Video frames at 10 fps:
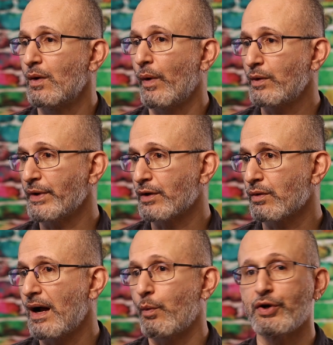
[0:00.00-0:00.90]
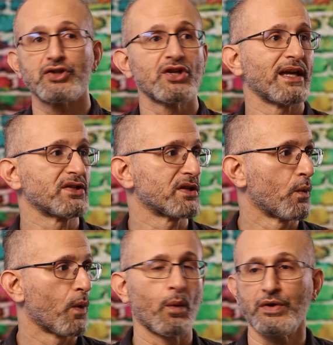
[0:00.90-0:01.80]
When we crop, we're
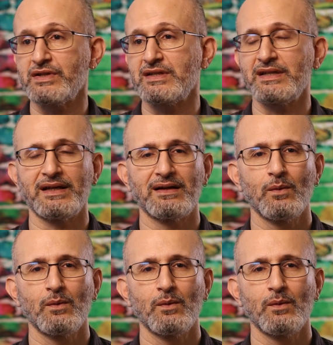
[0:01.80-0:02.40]
changing what we're seeing.